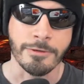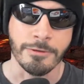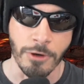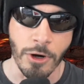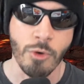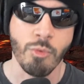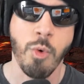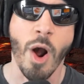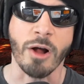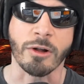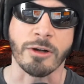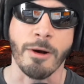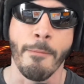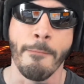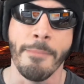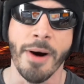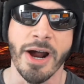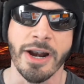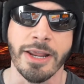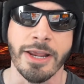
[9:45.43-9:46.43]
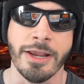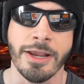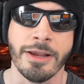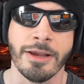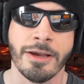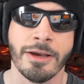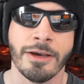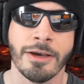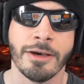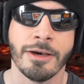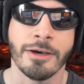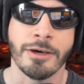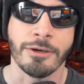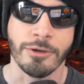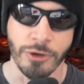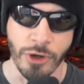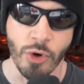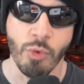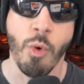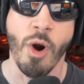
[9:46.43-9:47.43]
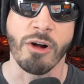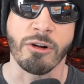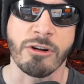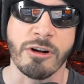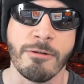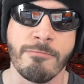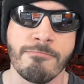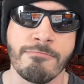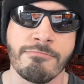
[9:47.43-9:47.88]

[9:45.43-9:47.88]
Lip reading: You're welcome, buddy. You're welcome.